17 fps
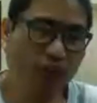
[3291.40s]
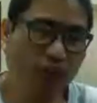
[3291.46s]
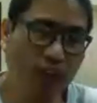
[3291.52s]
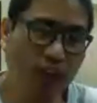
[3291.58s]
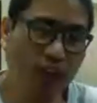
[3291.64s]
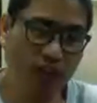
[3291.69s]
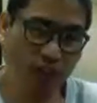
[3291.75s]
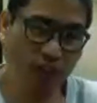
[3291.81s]

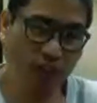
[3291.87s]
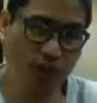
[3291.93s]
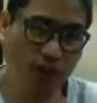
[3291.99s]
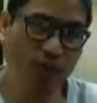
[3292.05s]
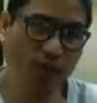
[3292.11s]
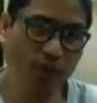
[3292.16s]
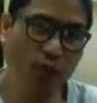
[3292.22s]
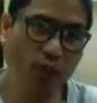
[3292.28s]

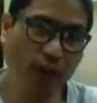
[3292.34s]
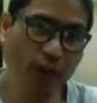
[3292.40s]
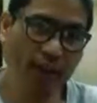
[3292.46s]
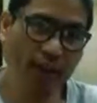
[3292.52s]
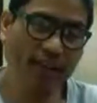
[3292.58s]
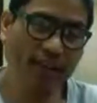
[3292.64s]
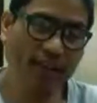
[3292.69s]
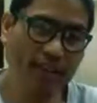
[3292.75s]
cholesterol before we
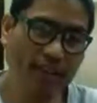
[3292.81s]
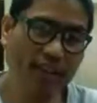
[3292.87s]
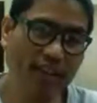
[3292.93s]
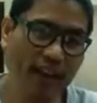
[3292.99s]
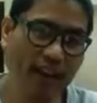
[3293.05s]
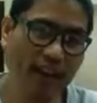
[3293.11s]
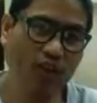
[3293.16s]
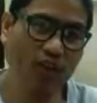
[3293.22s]
end this
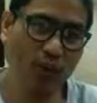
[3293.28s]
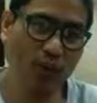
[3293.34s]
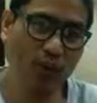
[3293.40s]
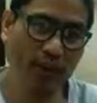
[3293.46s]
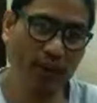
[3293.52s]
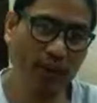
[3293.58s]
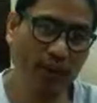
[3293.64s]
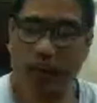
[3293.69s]
live
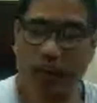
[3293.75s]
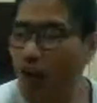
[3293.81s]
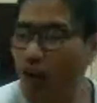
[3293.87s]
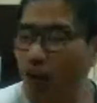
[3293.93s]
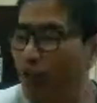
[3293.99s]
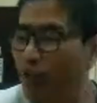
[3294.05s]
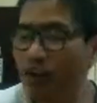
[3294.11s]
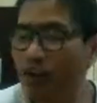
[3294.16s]
streaming. Okay.
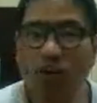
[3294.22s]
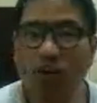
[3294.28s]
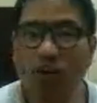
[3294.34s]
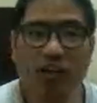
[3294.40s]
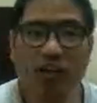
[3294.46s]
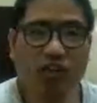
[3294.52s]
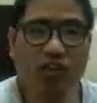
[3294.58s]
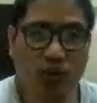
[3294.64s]
For the
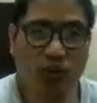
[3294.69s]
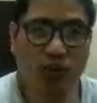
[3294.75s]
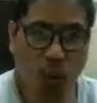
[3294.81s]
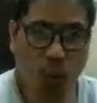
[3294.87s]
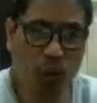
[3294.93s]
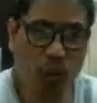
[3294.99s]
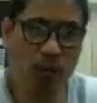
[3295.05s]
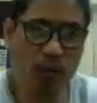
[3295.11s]

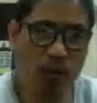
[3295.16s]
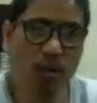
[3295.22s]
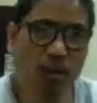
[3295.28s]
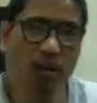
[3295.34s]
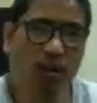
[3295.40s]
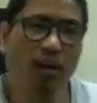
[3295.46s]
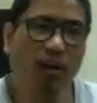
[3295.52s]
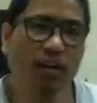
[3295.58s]
cholesterol,
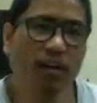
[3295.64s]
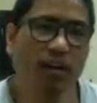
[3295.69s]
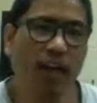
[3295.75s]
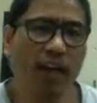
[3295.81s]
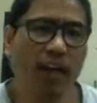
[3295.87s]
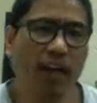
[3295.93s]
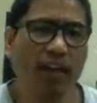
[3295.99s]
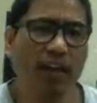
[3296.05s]

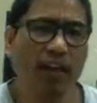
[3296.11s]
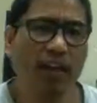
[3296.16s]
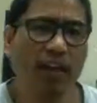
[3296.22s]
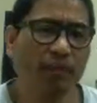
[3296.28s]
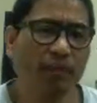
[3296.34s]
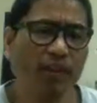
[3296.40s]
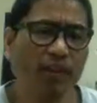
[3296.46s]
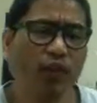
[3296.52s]

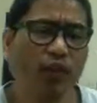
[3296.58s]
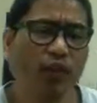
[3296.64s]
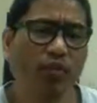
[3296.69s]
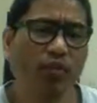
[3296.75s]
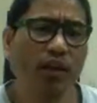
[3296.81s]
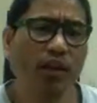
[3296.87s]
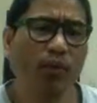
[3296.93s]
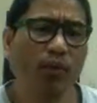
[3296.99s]
okay, the
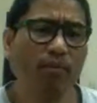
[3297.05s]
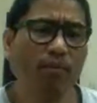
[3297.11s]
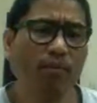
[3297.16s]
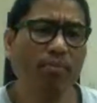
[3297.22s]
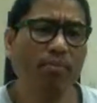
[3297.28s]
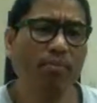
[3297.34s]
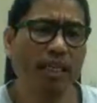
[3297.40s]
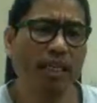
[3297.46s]
formula
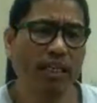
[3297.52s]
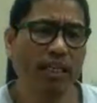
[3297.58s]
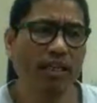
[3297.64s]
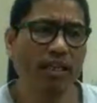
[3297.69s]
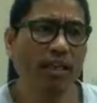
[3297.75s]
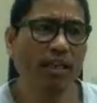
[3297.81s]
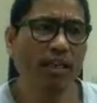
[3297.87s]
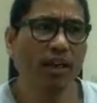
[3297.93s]
will
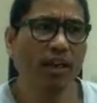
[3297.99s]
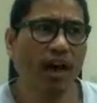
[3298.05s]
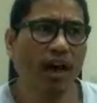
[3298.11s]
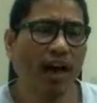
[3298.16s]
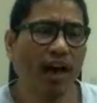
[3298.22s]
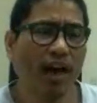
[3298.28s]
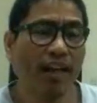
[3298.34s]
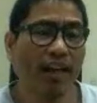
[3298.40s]
be
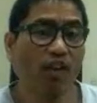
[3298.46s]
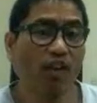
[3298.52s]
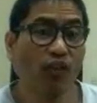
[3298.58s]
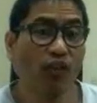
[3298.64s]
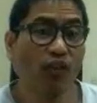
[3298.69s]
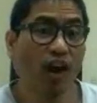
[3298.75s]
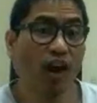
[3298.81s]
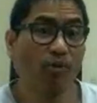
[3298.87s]
a lot
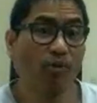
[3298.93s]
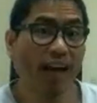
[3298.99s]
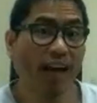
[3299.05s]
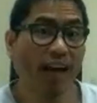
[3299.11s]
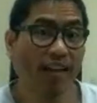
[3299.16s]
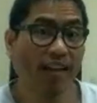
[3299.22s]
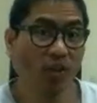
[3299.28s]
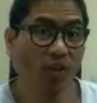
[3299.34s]
of carbon
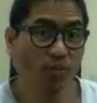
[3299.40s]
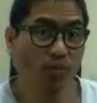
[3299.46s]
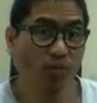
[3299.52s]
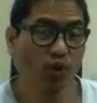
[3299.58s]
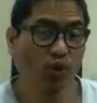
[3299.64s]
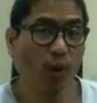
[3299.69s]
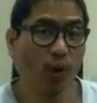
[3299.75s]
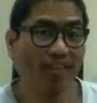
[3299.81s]

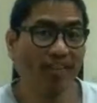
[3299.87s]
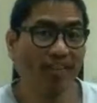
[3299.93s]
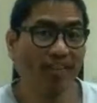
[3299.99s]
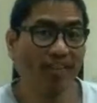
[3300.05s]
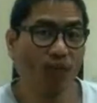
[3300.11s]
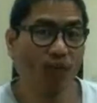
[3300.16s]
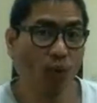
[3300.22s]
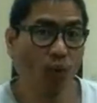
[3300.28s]
atoms,
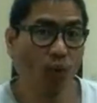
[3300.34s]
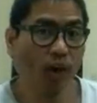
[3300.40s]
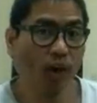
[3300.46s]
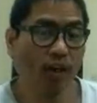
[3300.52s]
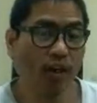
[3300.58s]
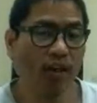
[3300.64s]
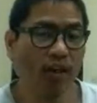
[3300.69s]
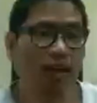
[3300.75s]

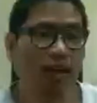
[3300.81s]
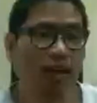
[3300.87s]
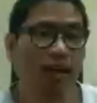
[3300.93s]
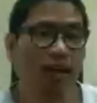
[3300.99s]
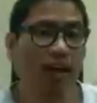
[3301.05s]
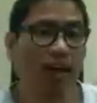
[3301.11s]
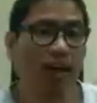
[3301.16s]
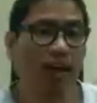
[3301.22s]
24
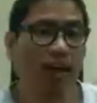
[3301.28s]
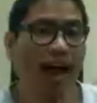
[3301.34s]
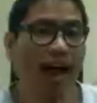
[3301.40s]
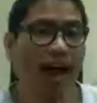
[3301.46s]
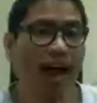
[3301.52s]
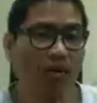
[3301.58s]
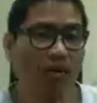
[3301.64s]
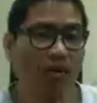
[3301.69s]

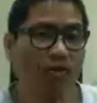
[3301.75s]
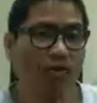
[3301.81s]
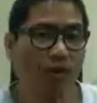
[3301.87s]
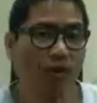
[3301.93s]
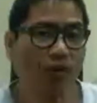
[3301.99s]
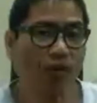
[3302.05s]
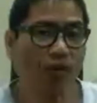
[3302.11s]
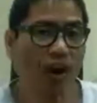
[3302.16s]

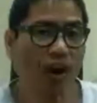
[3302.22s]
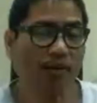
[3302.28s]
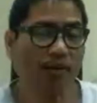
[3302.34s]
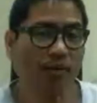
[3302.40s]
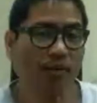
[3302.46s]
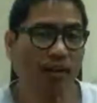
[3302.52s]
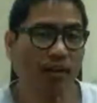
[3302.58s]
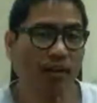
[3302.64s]
atoms of
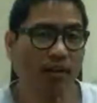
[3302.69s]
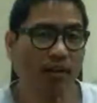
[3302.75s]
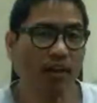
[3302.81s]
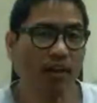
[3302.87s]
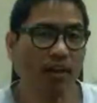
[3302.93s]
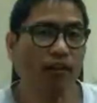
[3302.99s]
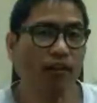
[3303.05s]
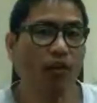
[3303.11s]
carbon,